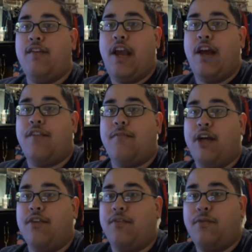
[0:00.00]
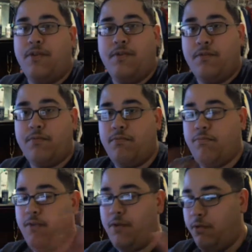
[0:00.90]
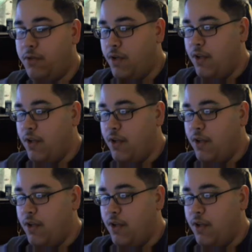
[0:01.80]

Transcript: Chaos models, which is cool,